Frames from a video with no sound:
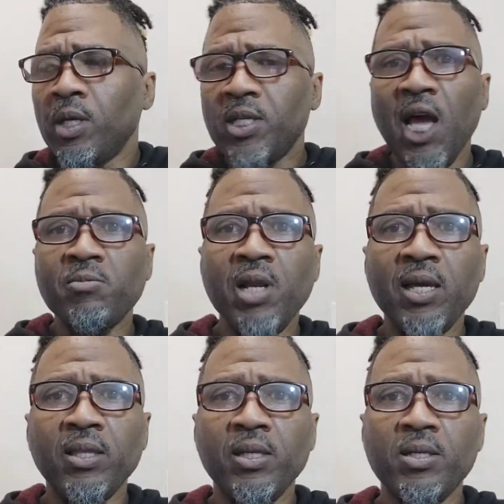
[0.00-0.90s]
Times
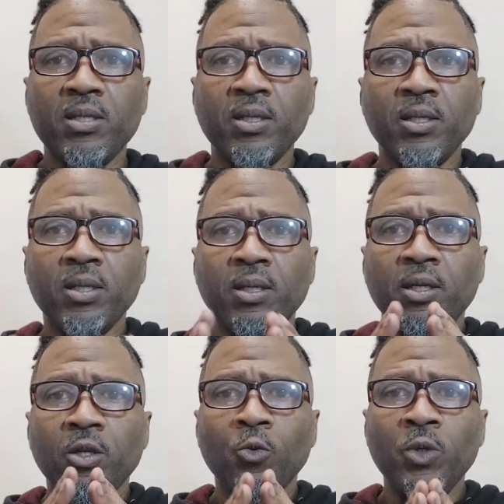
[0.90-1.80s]
like this,
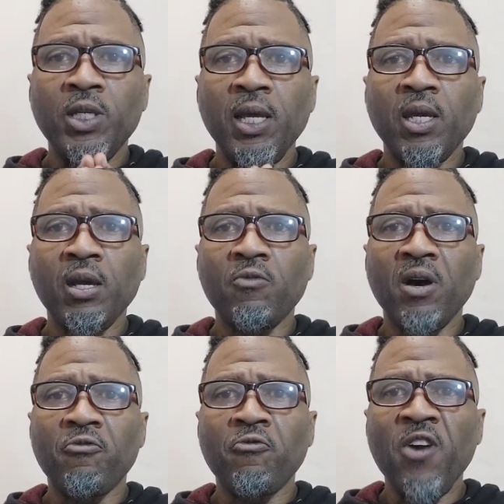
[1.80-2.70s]
we take care of
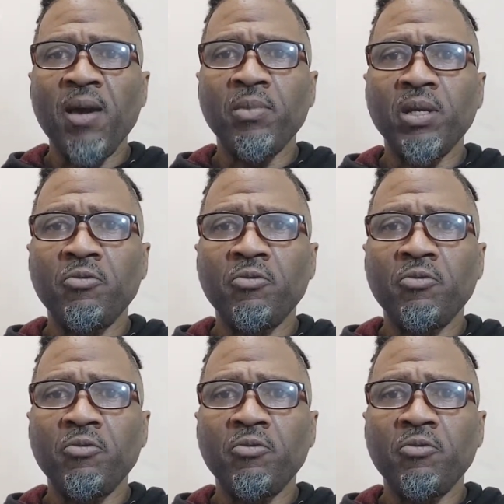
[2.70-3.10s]
our family,